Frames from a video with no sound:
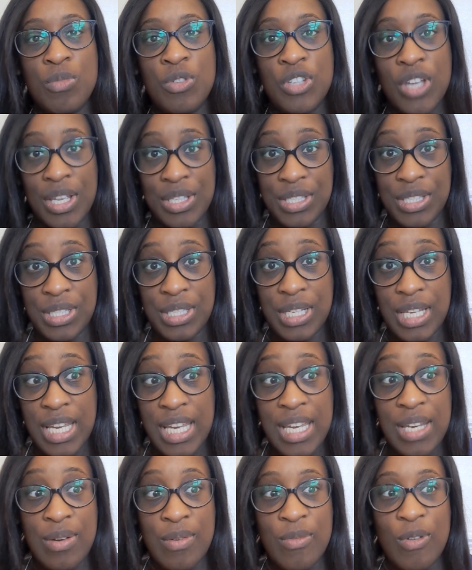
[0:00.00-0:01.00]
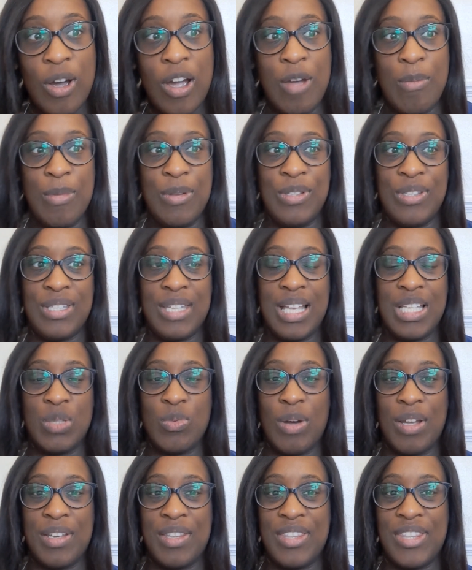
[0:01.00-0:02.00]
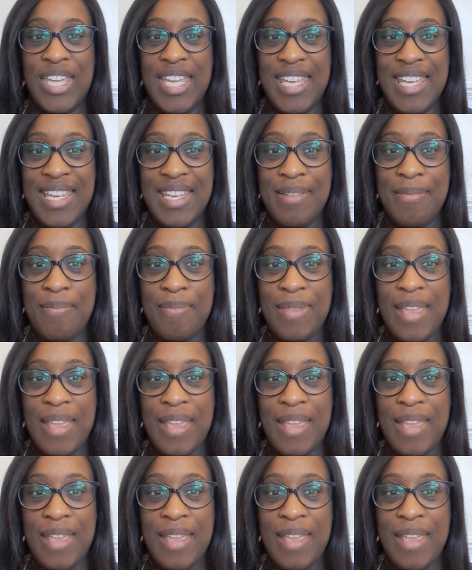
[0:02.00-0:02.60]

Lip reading: dusty environments. That's one thing.